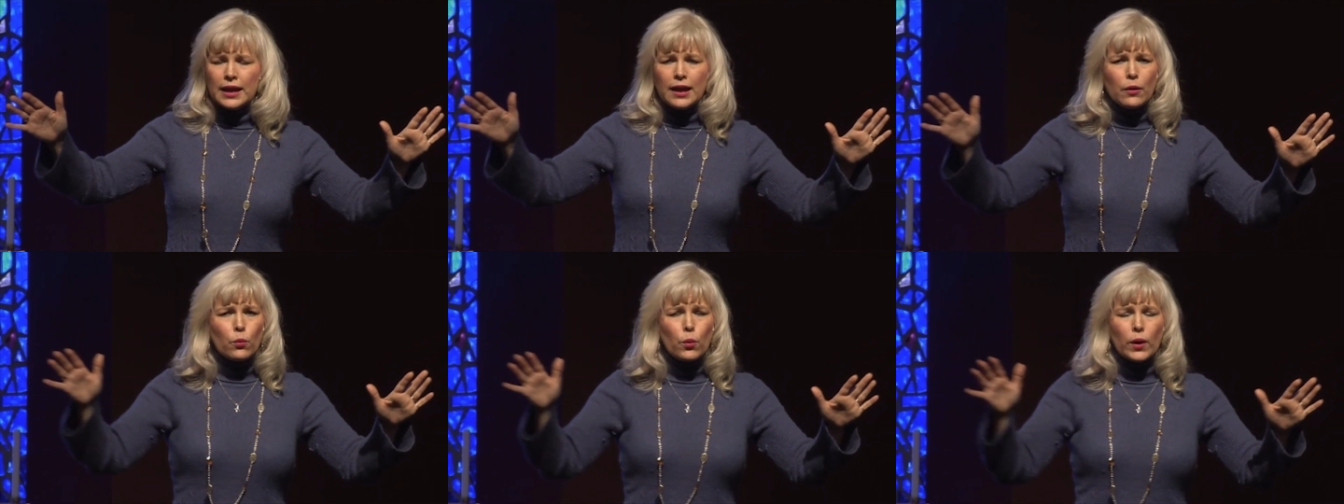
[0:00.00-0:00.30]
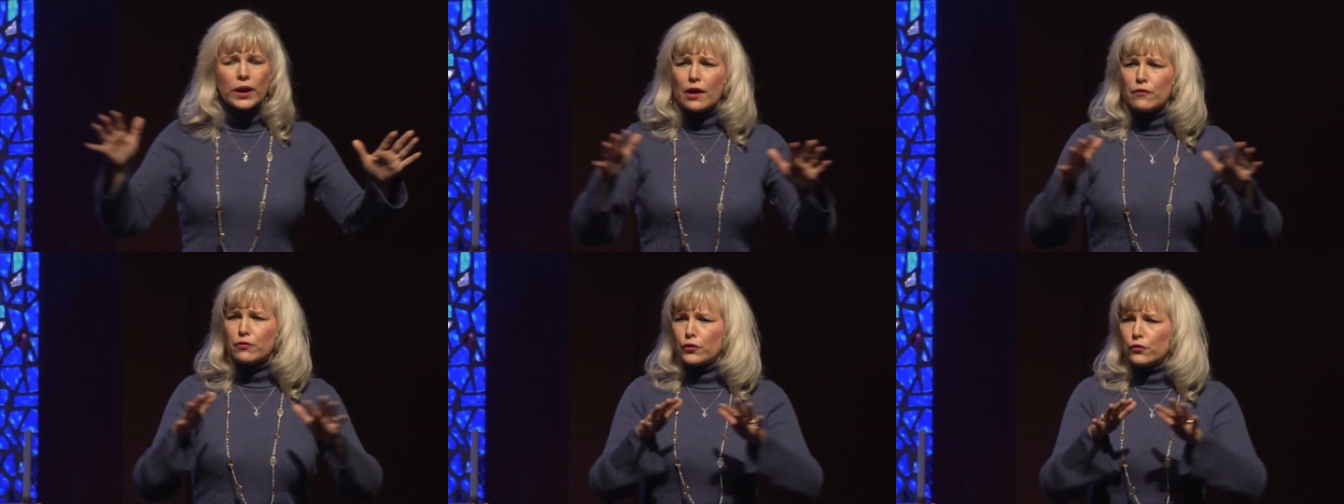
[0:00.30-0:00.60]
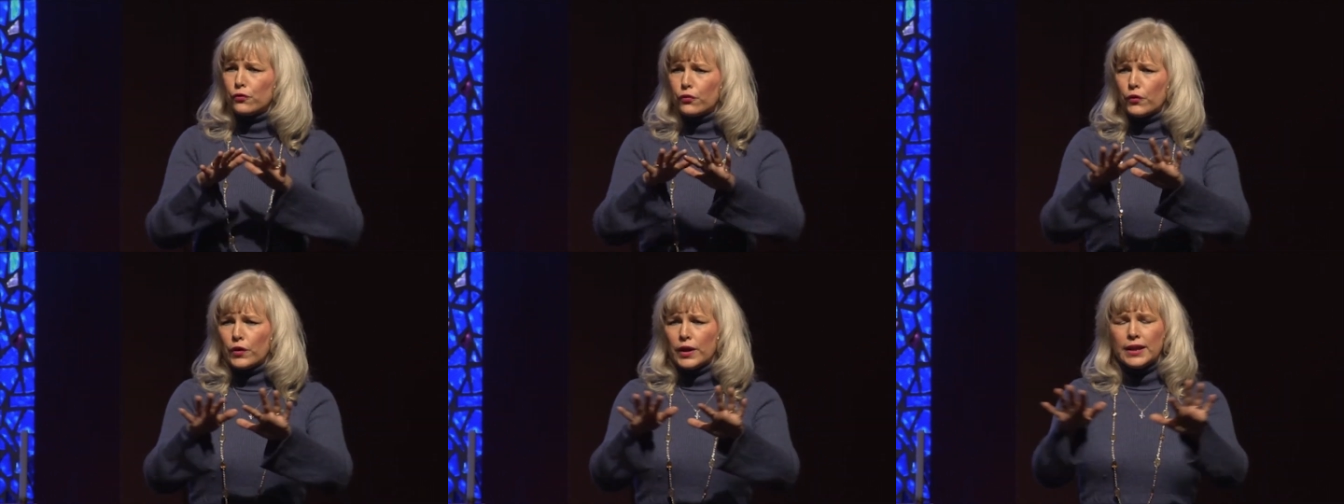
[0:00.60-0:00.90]
Whatever
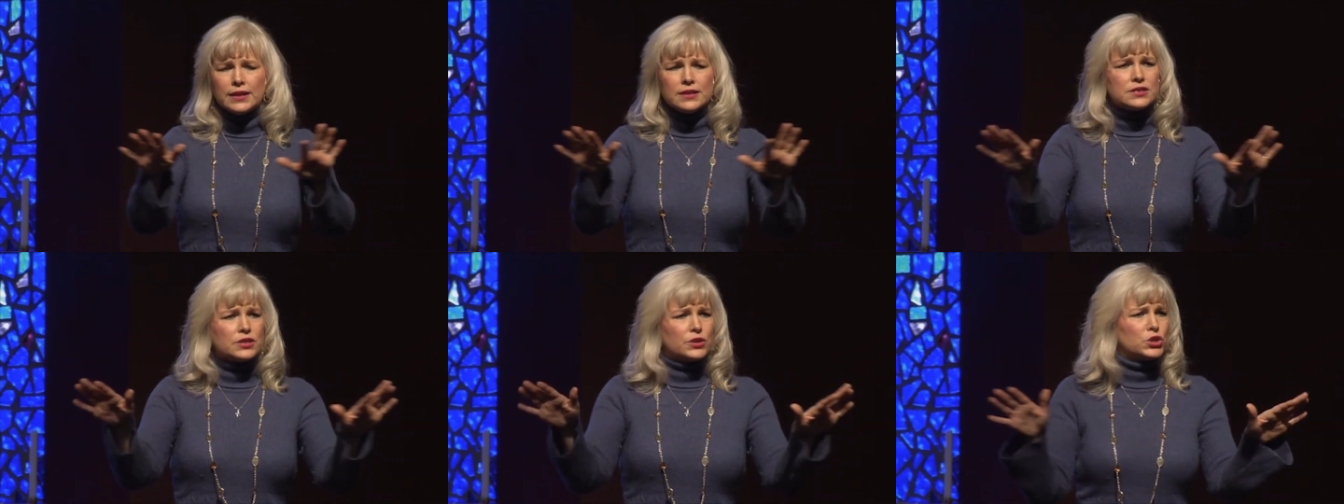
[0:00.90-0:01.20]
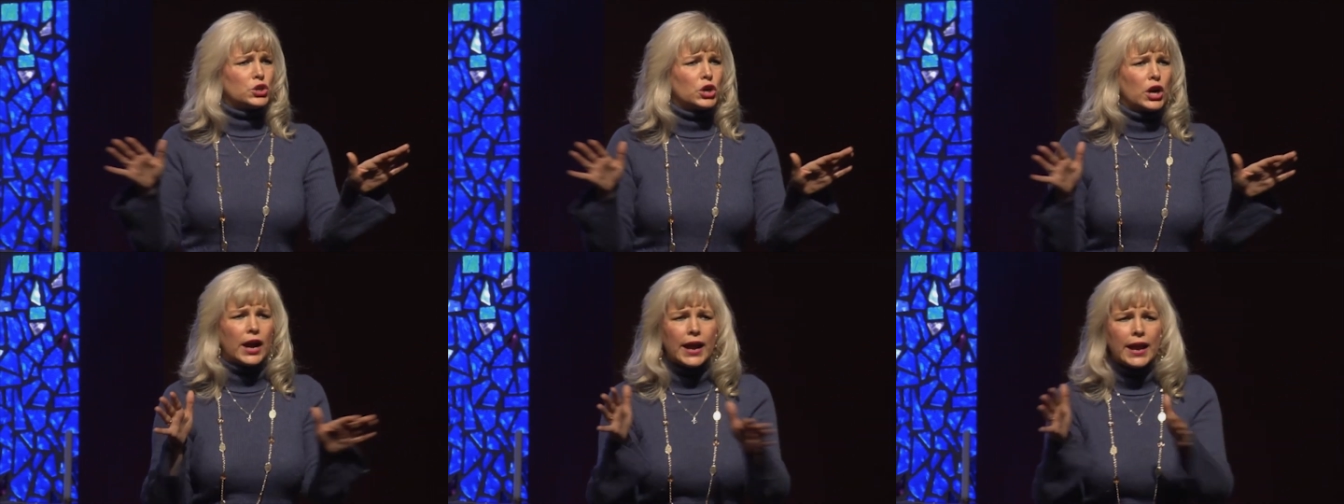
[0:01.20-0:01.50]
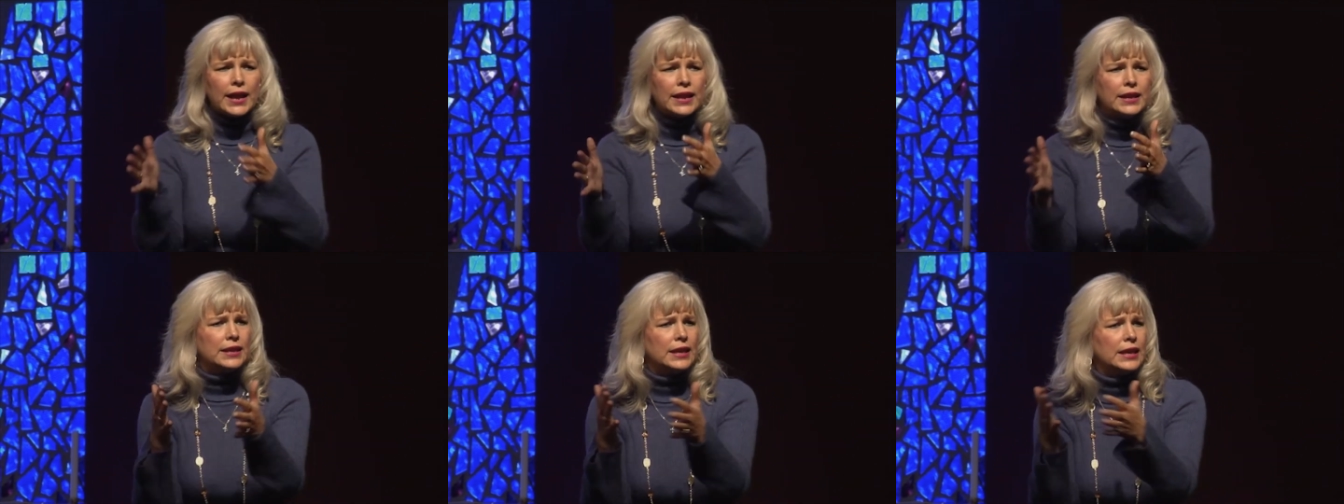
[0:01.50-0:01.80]
friends, they're
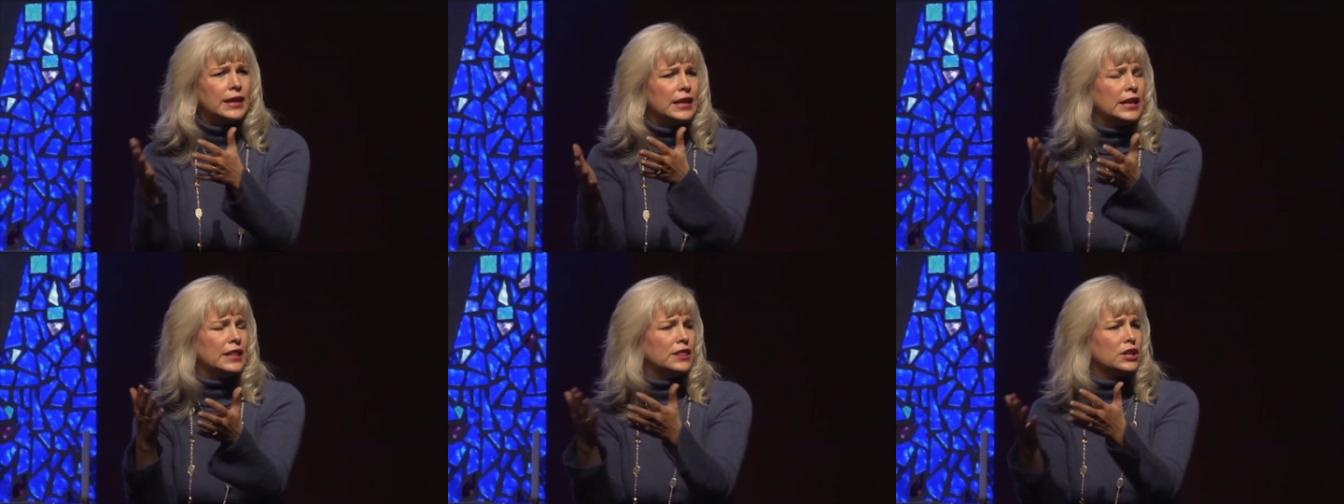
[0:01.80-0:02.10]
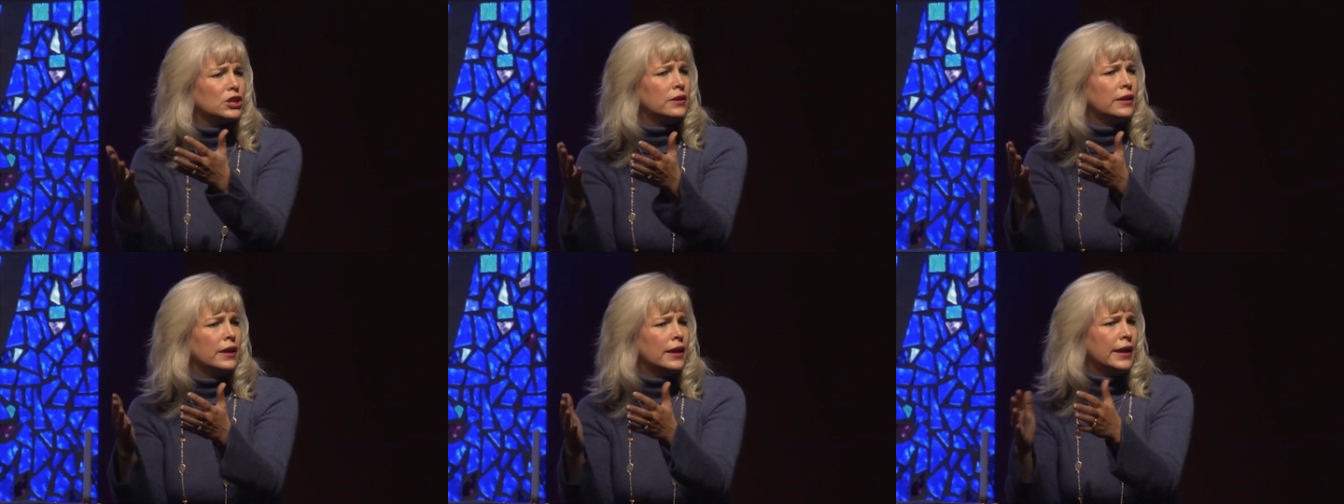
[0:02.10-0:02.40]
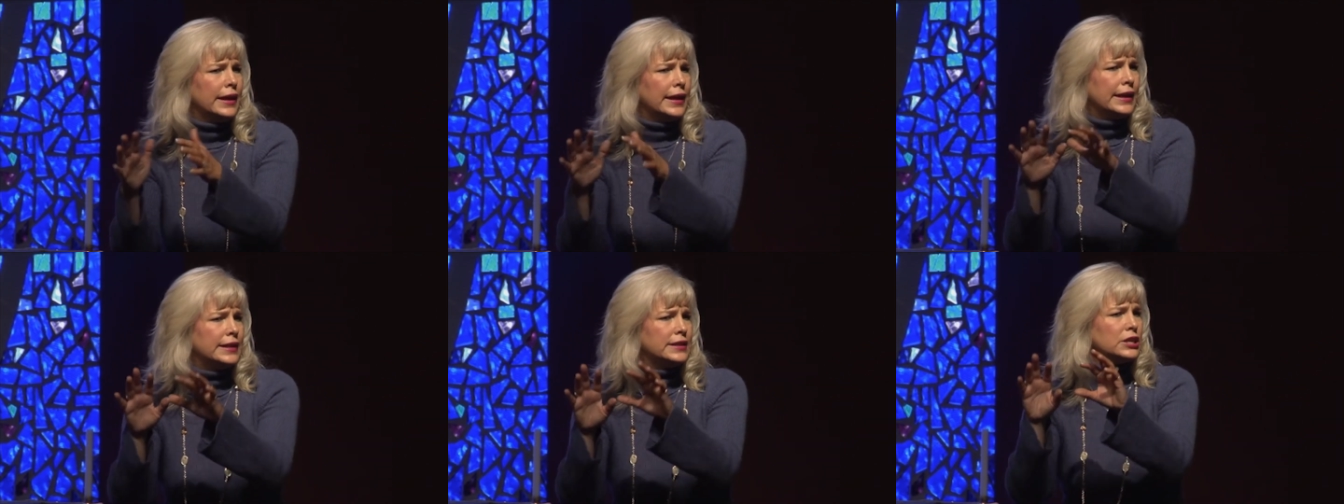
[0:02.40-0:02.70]
trying to get in the,
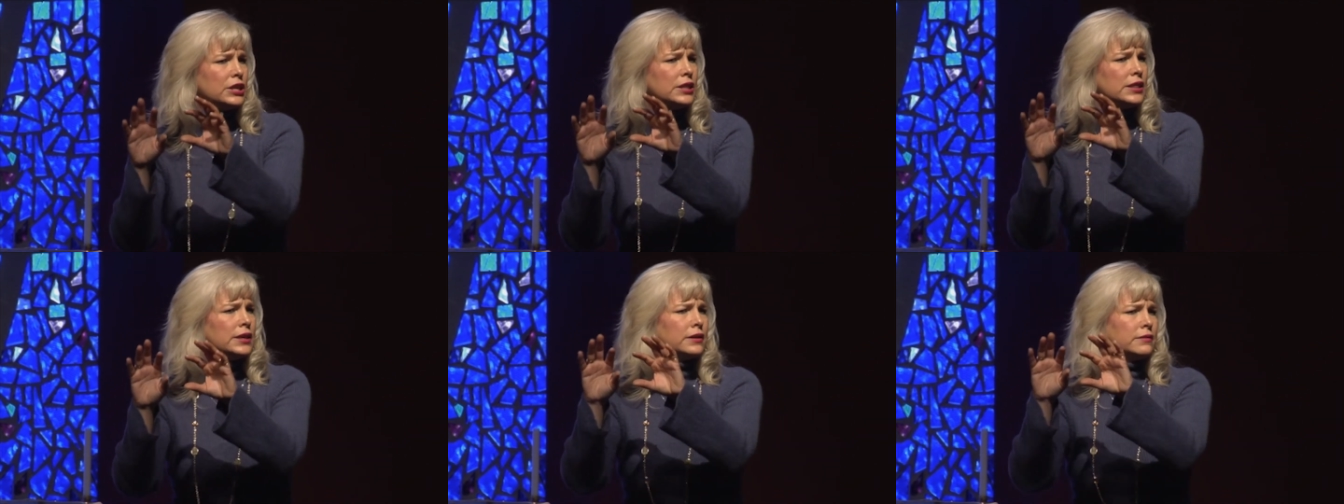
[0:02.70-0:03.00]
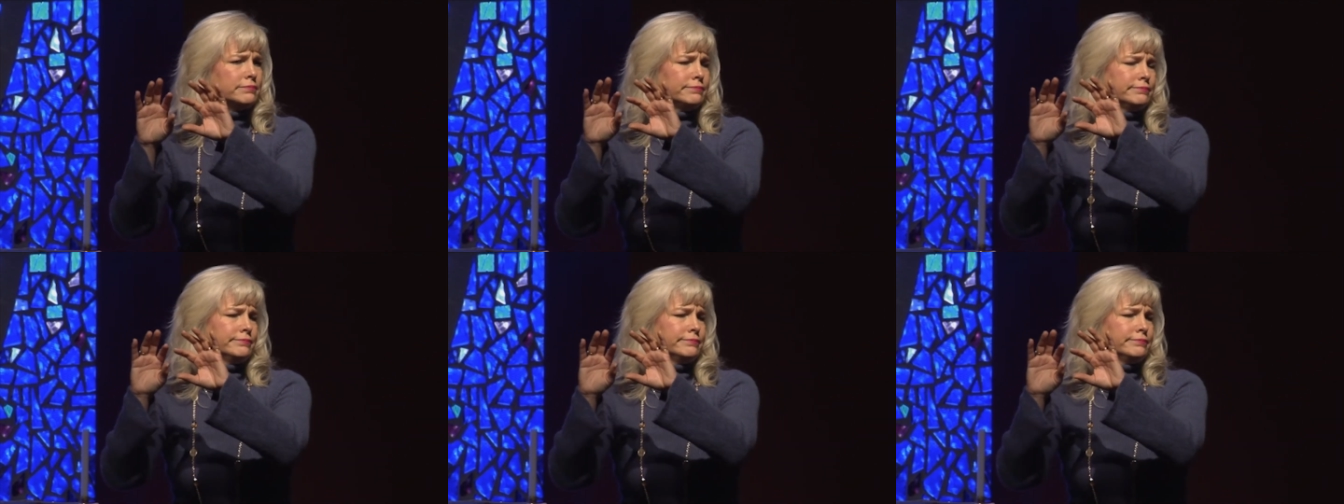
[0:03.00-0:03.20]
into the